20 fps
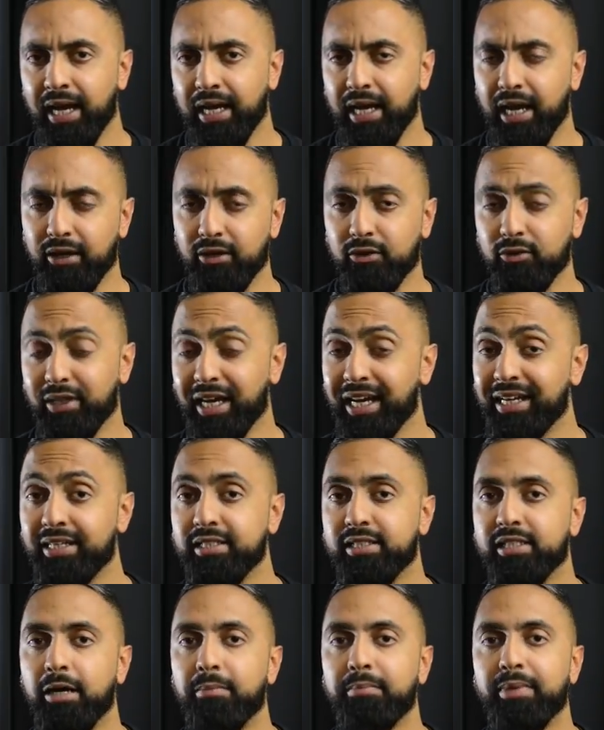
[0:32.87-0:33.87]
Now that
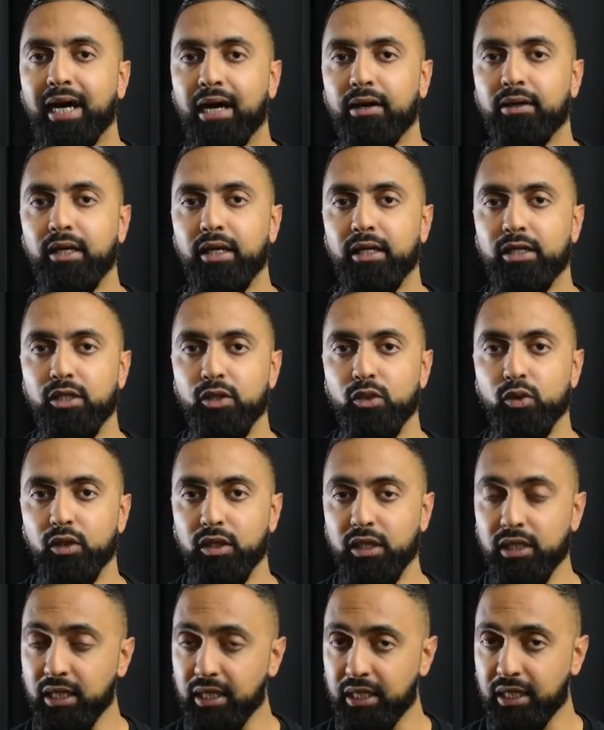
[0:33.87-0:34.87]
does come down to
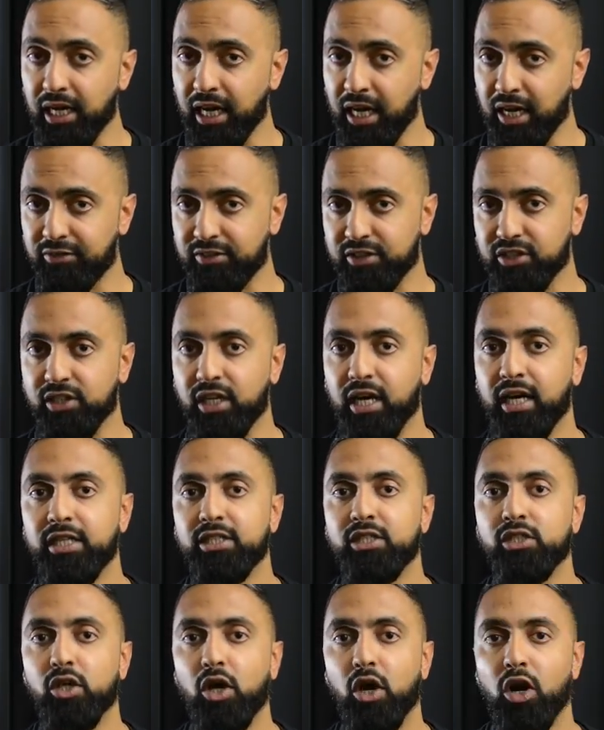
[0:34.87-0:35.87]
the curved
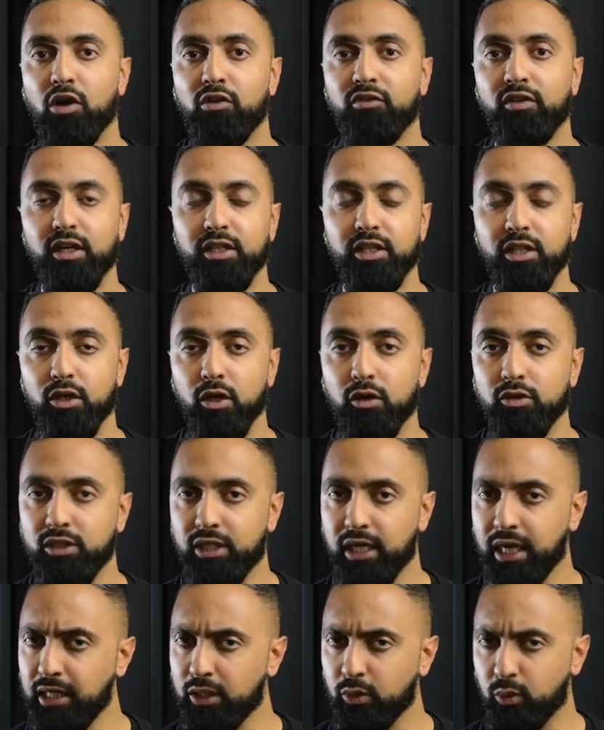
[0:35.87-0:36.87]
sides of the
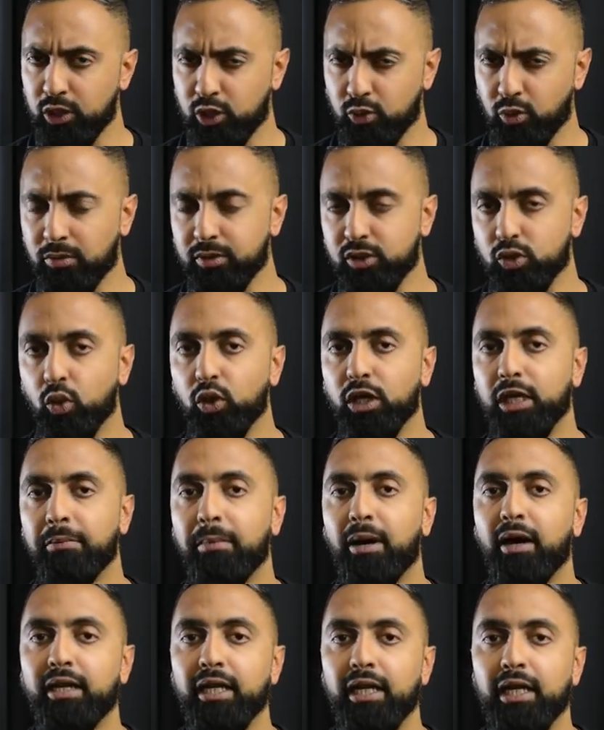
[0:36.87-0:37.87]
Note 8, which we'll be talking
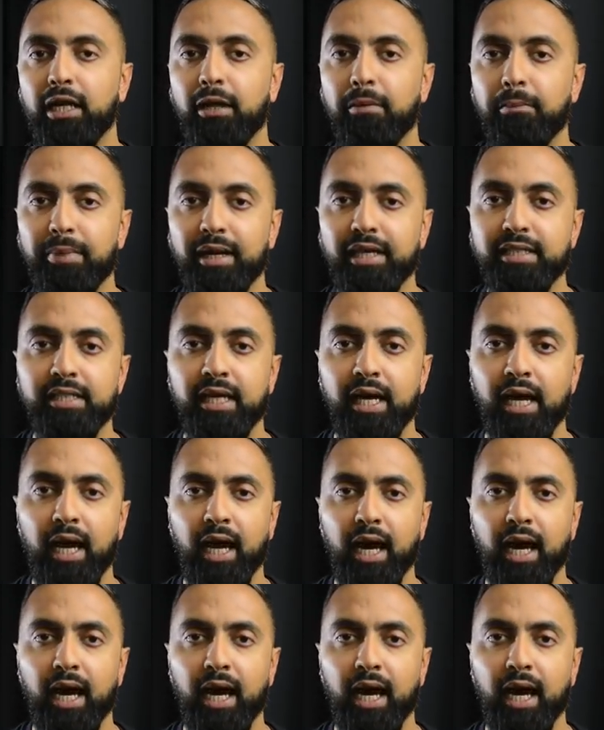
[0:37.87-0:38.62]
about in a little bit,